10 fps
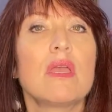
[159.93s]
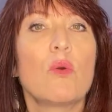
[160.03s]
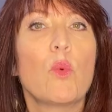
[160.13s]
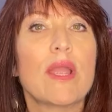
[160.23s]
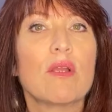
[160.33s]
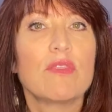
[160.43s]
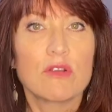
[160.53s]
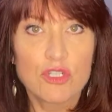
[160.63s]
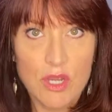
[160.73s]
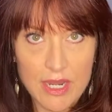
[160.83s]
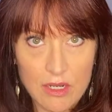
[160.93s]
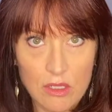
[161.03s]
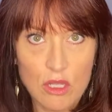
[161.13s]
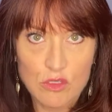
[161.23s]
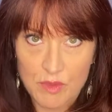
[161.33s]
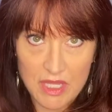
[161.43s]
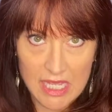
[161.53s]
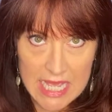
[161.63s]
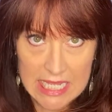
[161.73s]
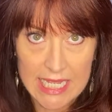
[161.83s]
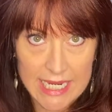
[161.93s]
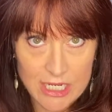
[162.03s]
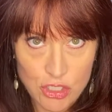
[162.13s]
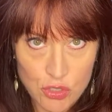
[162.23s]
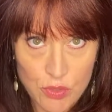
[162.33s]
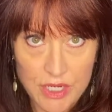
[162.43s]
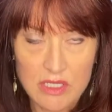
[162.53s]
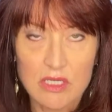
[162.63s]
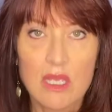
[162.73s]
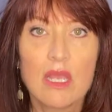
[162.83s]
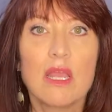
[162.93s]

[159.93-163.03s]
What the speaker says: where they're trying to close but they can't get insurance,